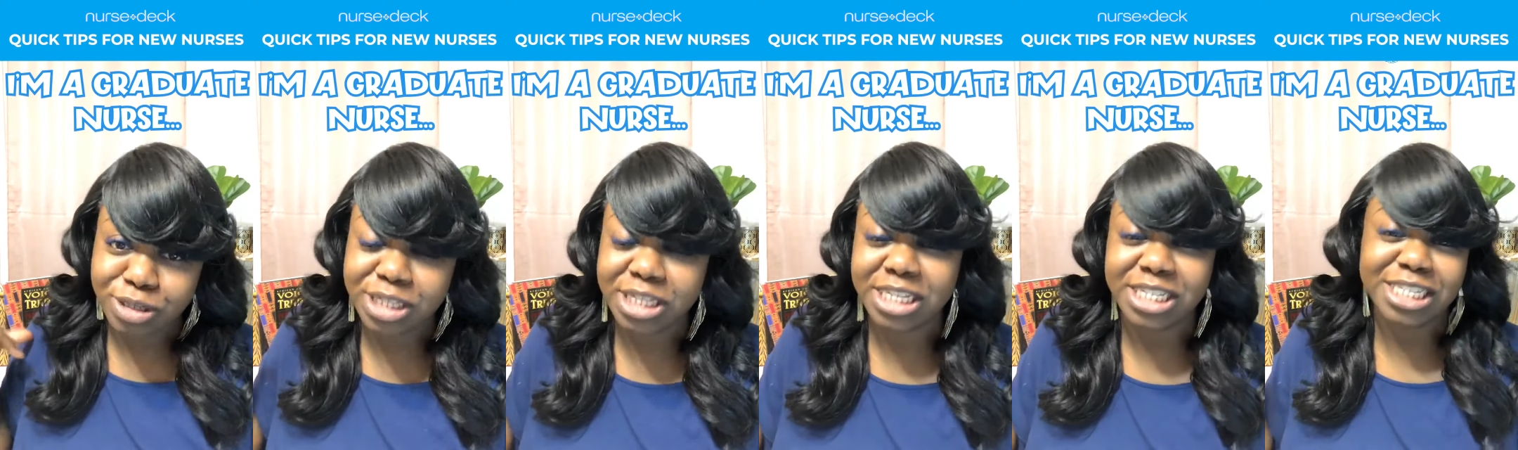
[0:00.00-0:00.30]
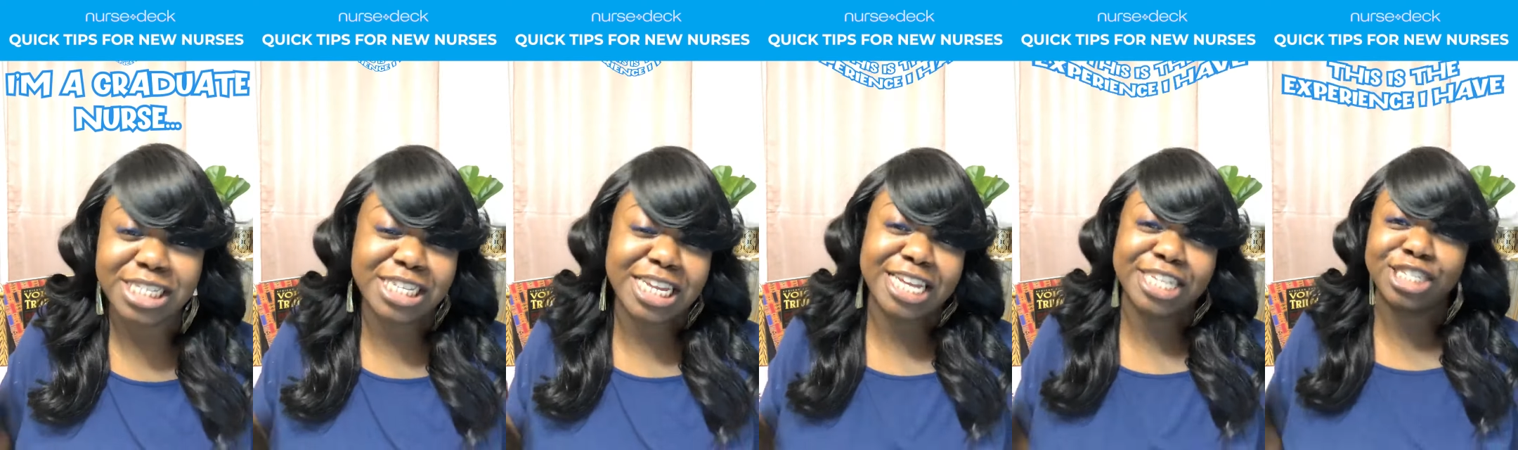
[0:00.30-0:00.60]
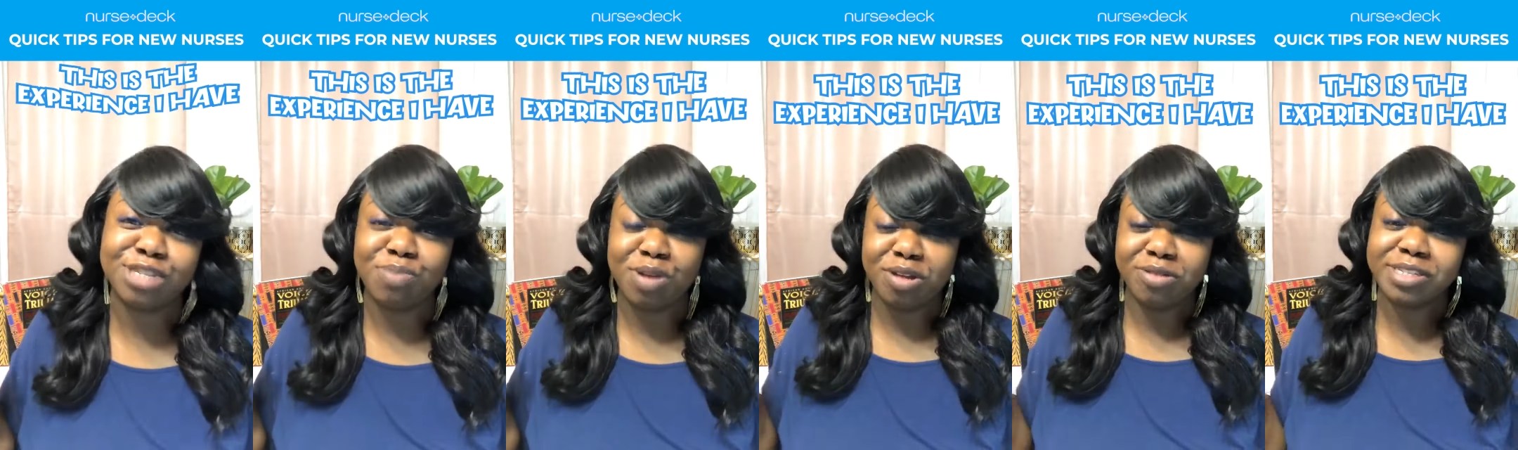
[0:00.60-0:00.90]
This is the
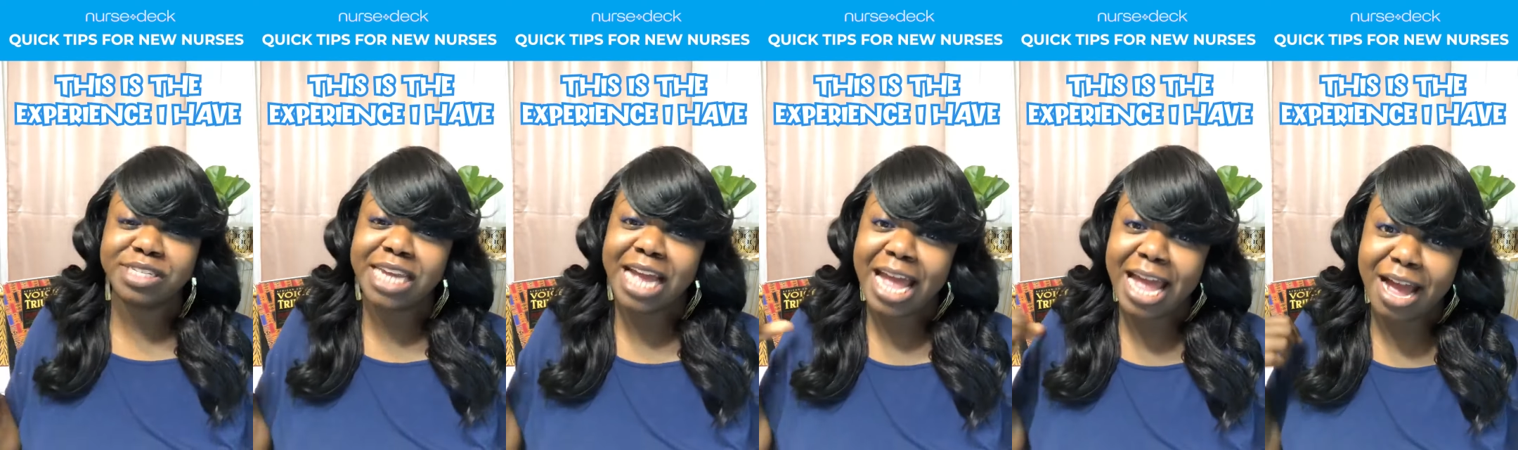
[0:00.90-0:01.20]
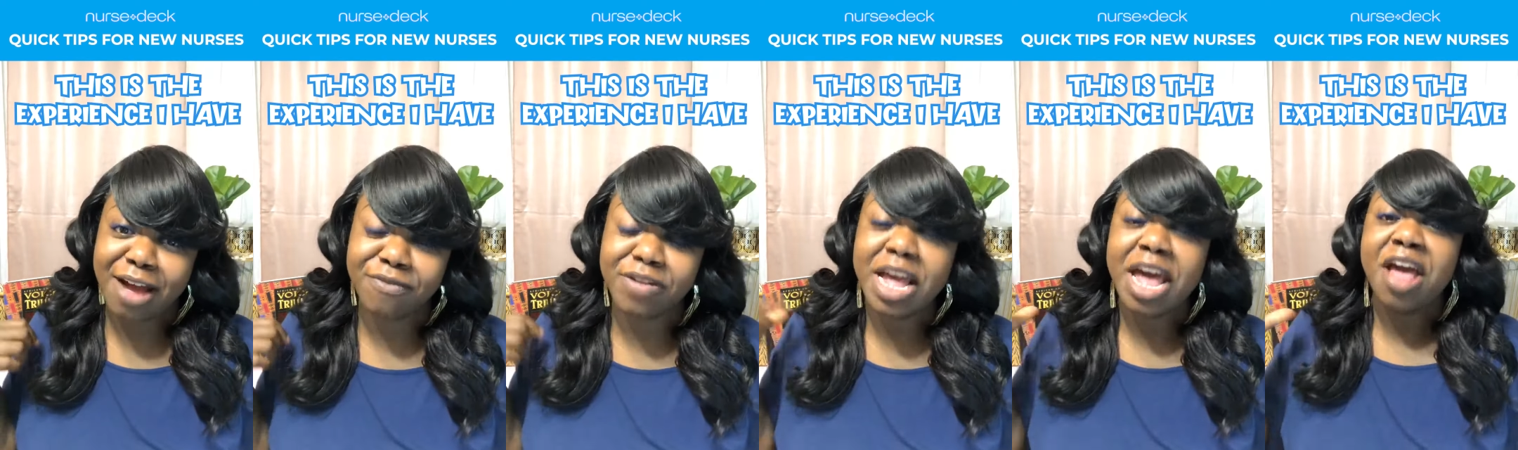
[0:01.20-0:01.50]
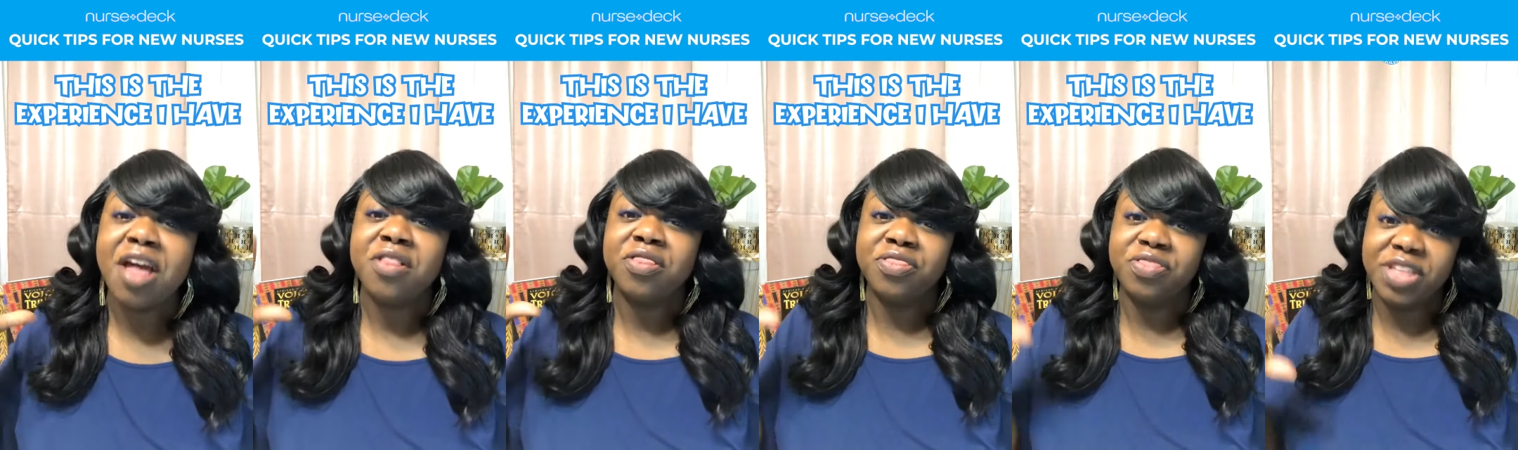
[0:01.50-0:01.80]
experience I
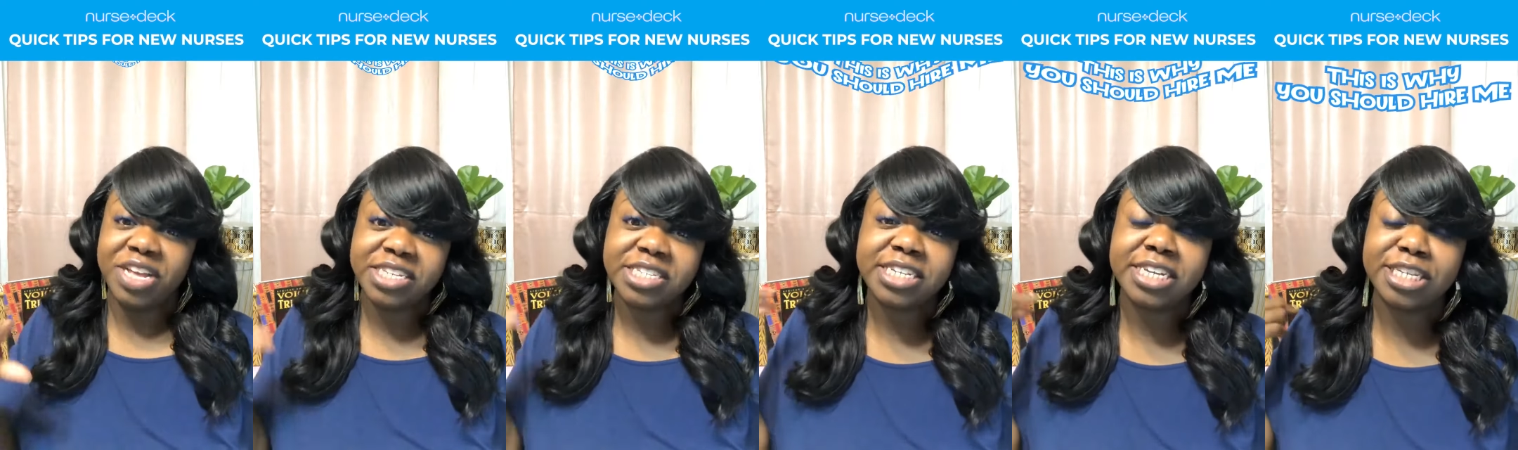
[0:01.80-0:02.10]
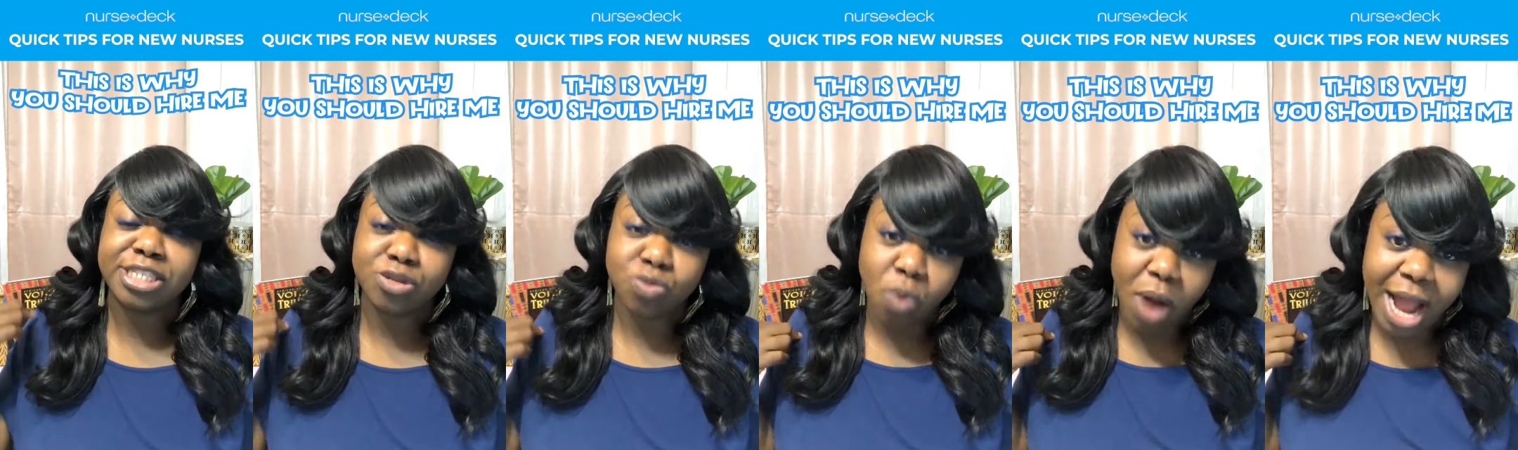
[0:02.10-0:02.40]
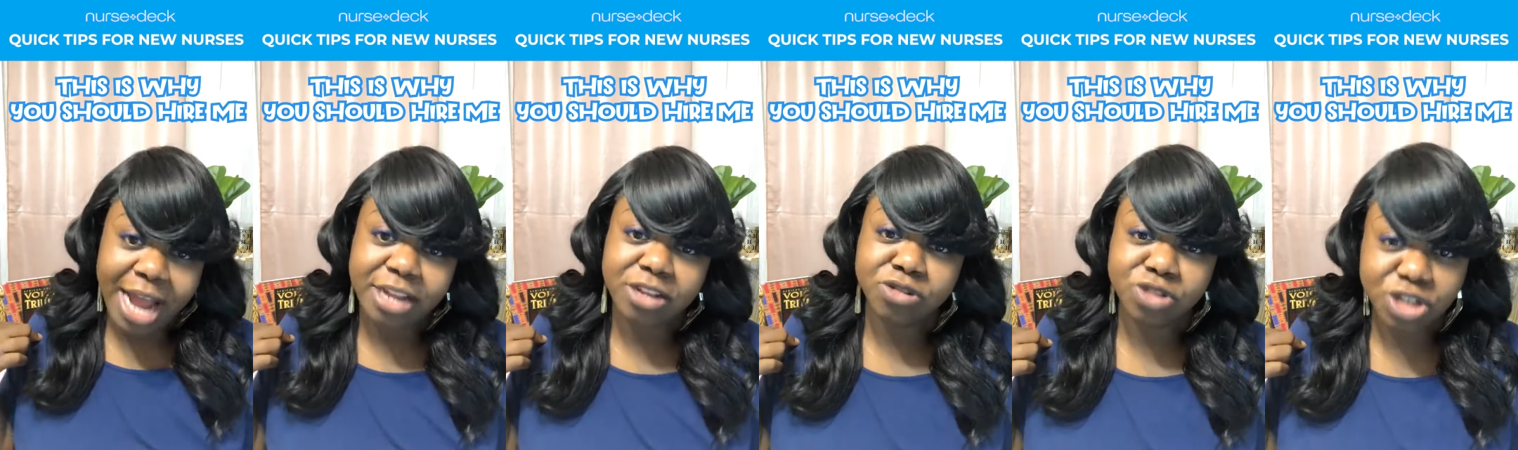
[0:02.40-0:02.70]
have. This is
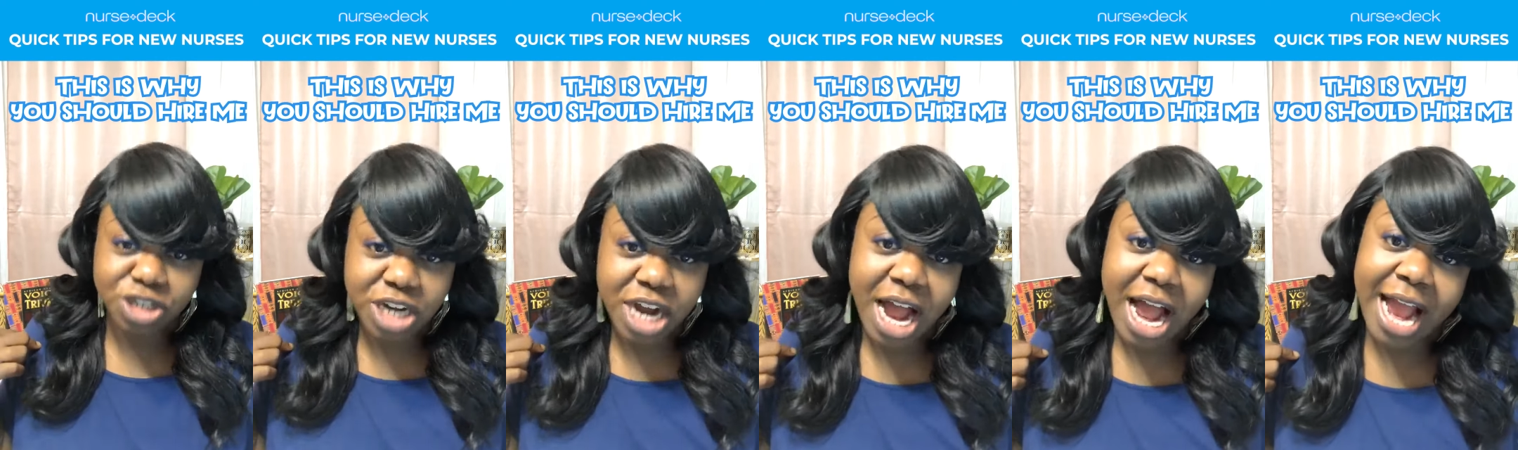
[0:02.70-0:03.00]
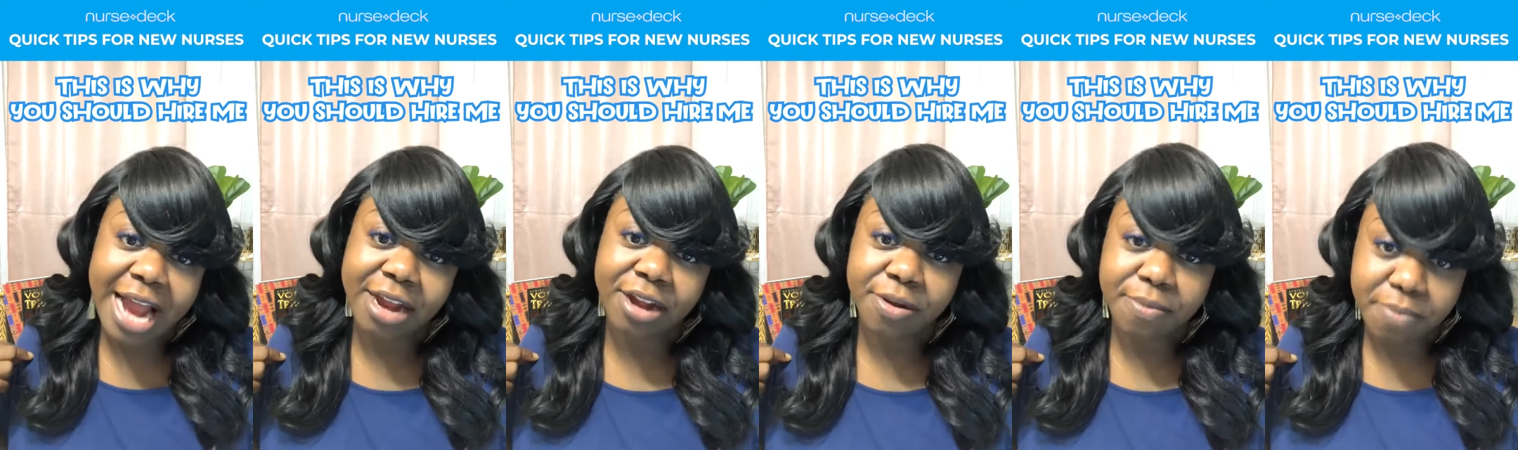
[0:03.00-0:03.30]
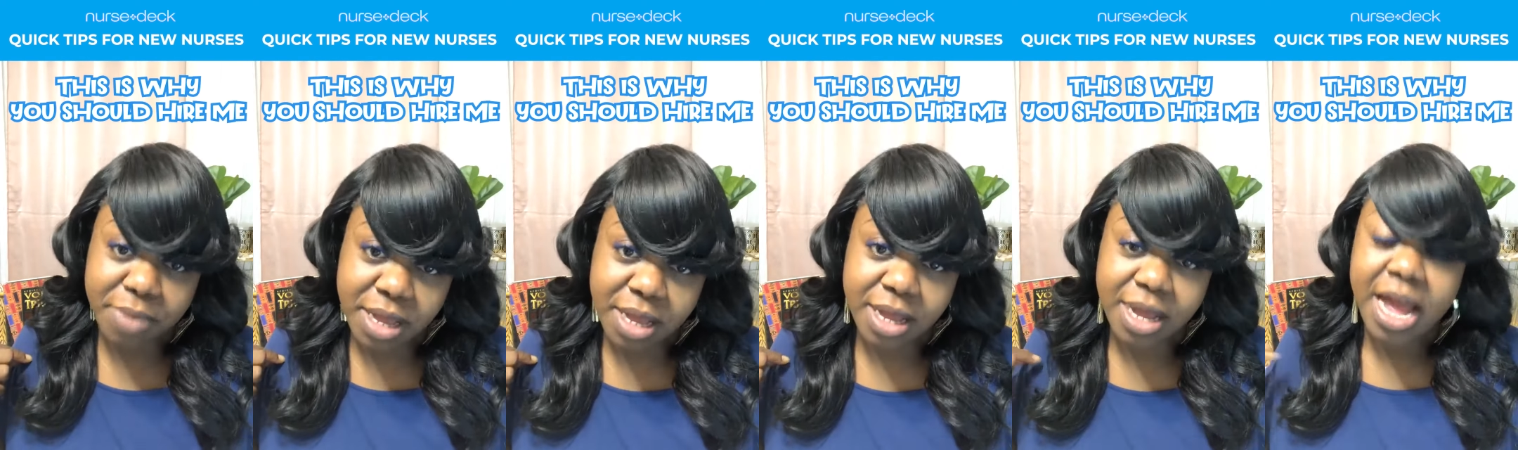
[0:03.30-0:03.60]
why you should hire
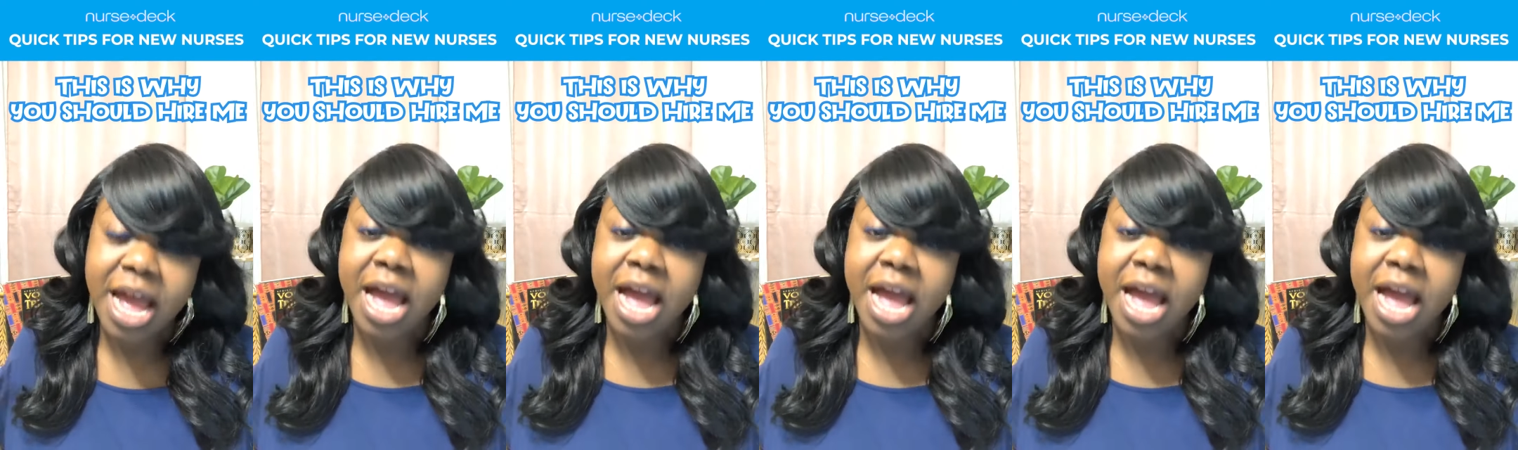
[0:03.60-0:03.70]
me.